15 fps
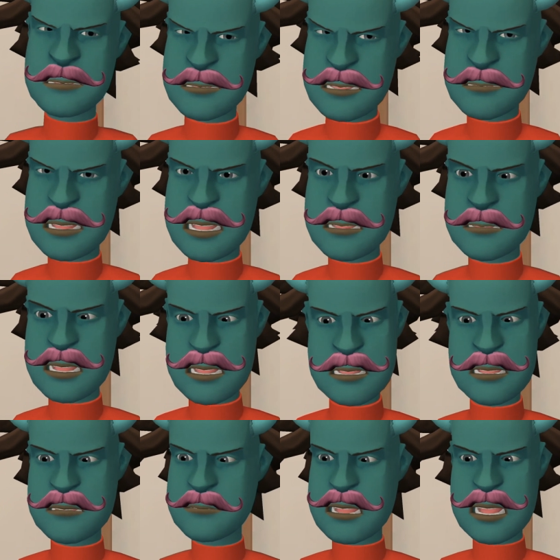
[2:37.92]
Some demons
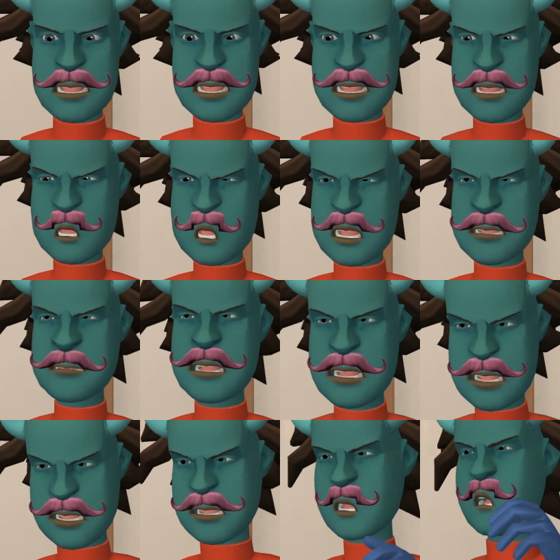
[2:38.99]
have been sent to
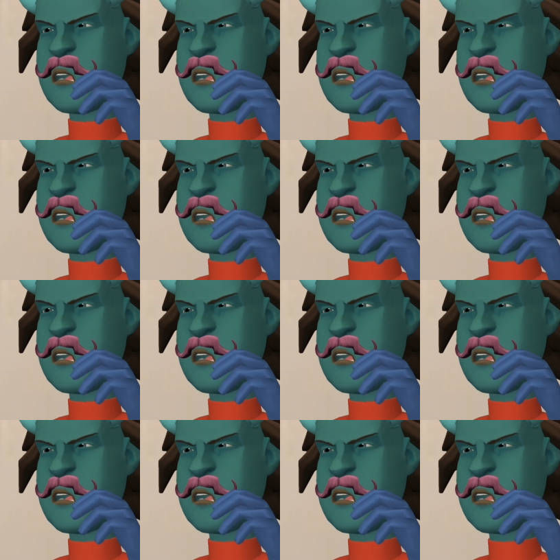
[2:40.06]
companies and